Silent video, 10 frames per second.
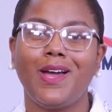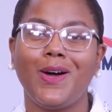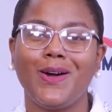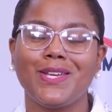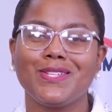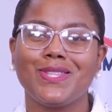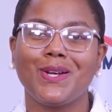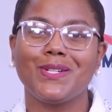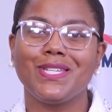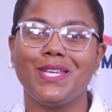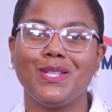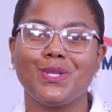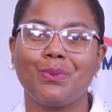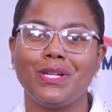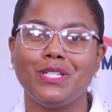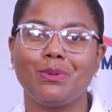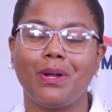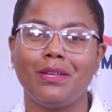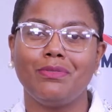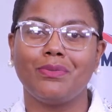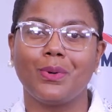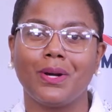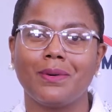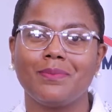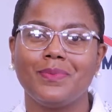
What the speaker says: August 13, 2024.